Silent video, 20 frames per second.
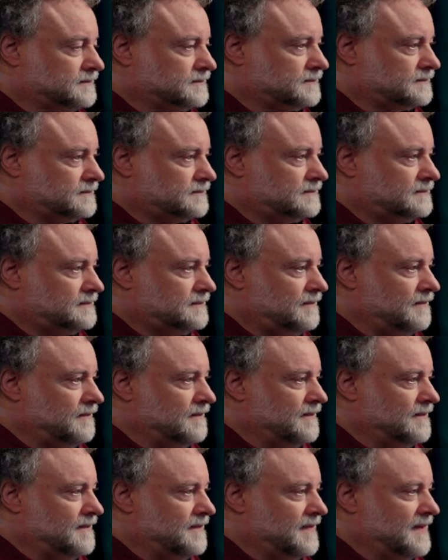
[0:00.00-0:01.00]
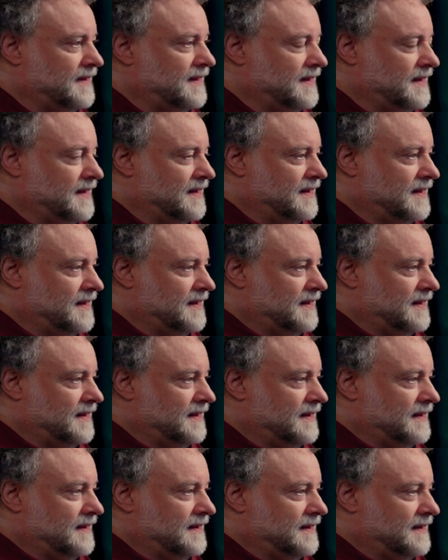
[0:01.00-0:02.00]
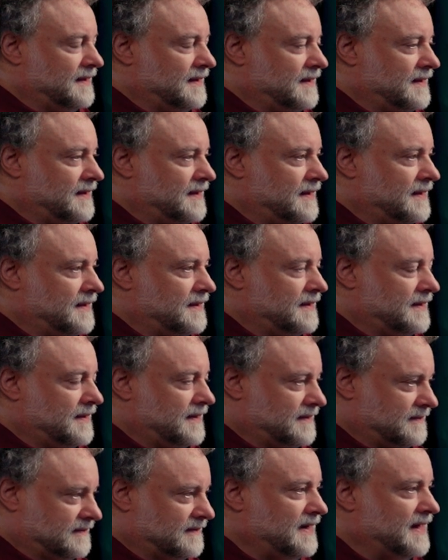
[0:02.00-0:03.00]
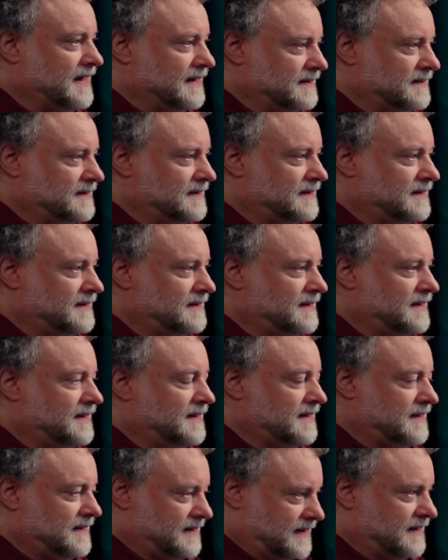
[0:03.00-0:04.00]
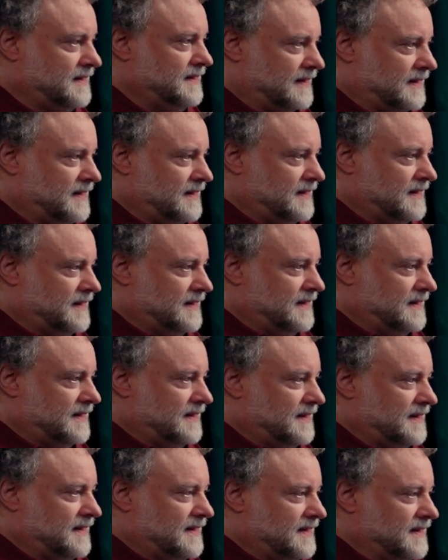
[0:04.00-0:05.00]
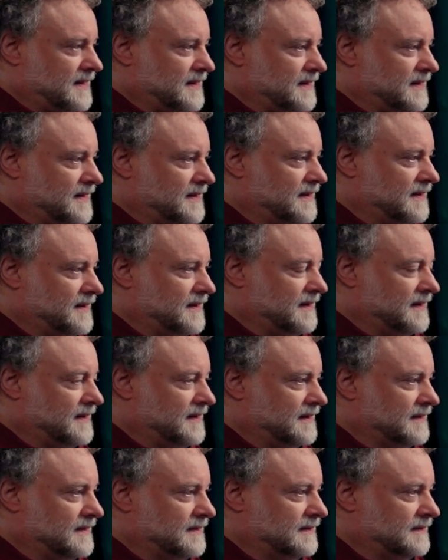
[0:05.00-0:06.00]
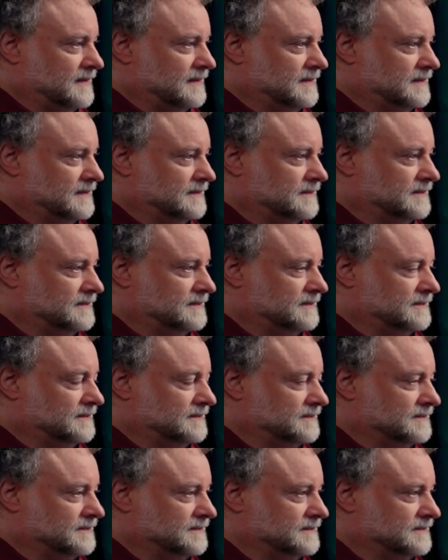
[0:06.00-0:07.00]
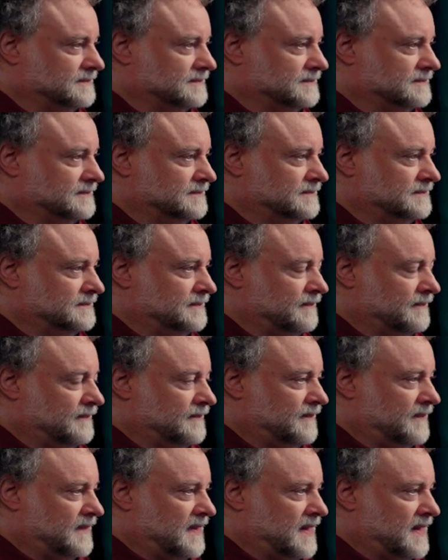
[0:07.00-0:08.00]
(silent)